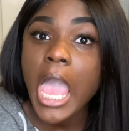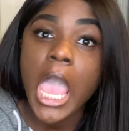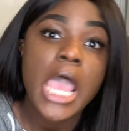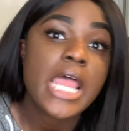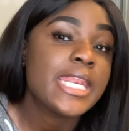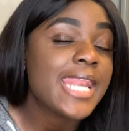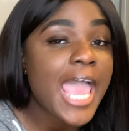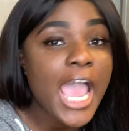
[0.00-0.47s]

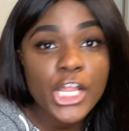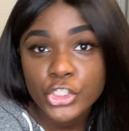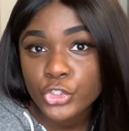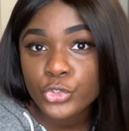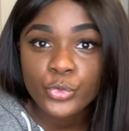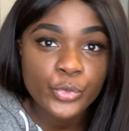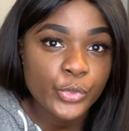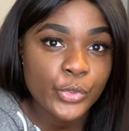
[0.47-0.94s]

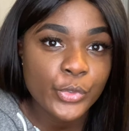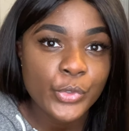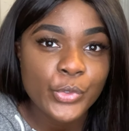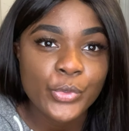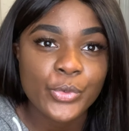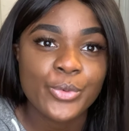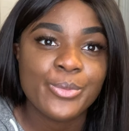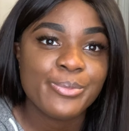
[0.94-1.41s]

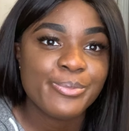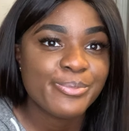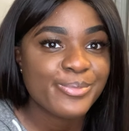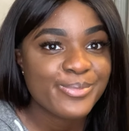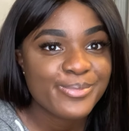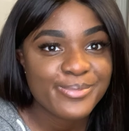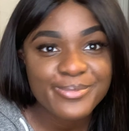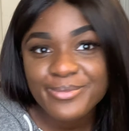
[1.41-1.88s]
natural,
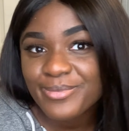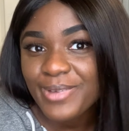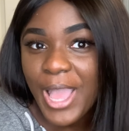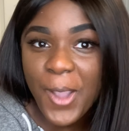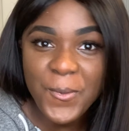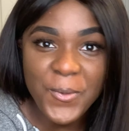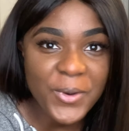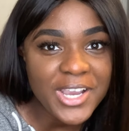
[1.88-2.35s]
I
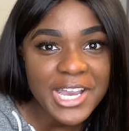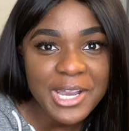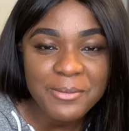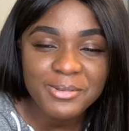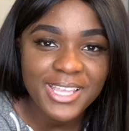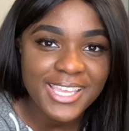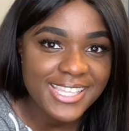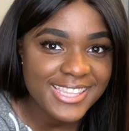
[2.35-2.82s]
woke up
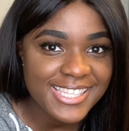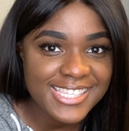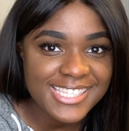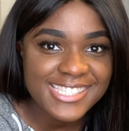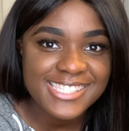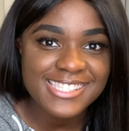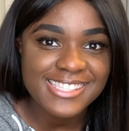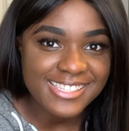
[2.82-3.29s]
like
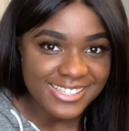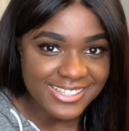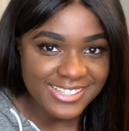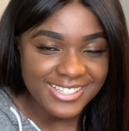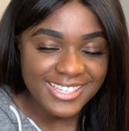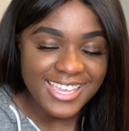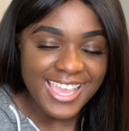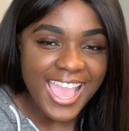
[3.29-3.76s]
this
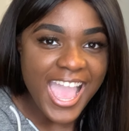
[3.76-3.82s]
look.